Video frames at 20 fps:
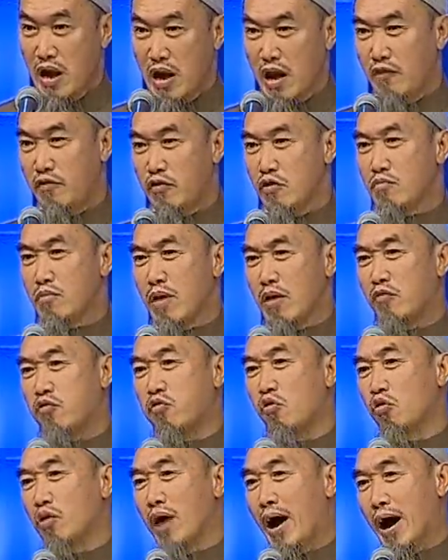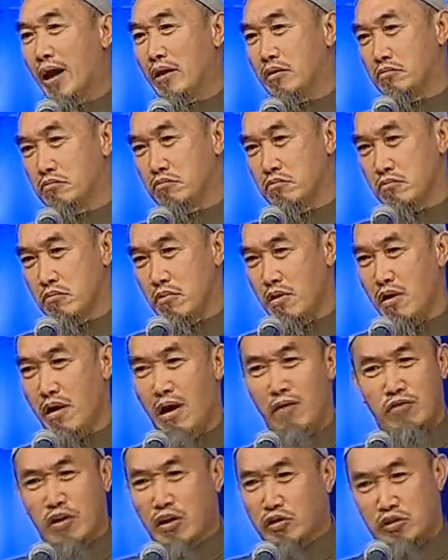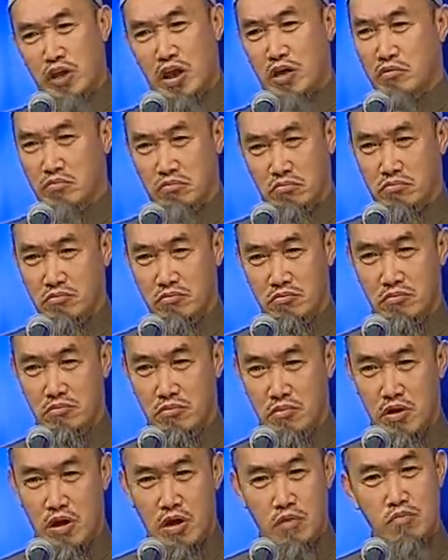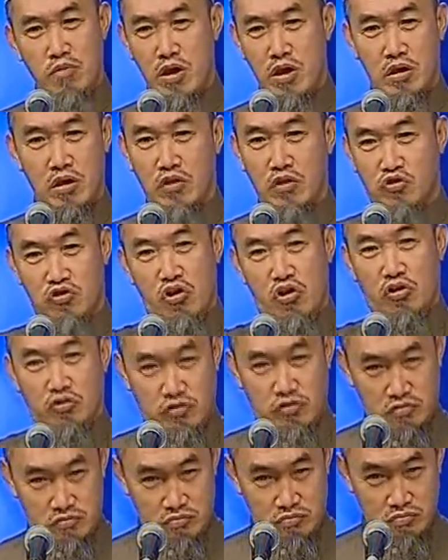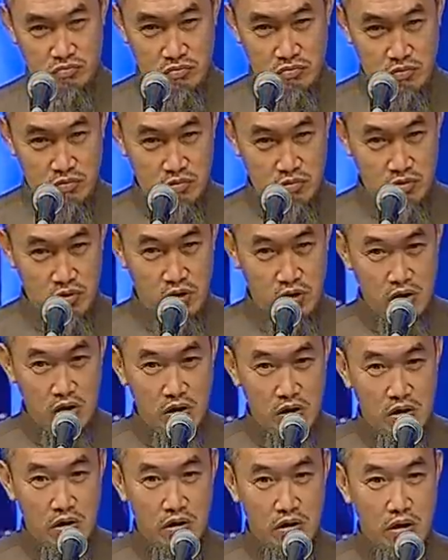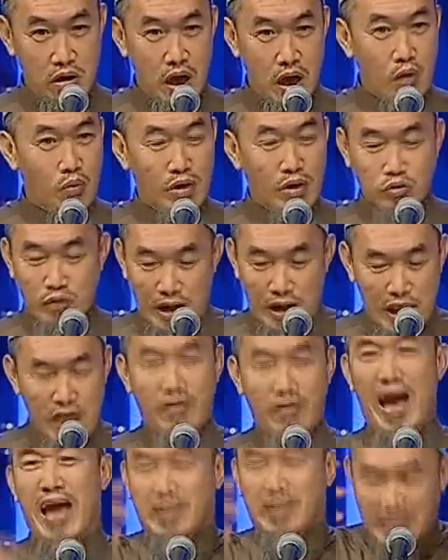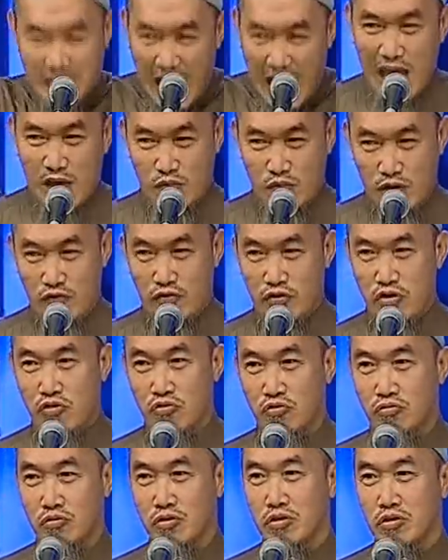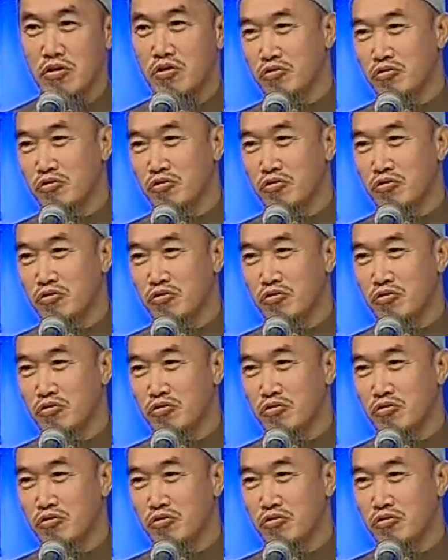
I love you, my full heart. Everything in me is yours. I want to live and die with you.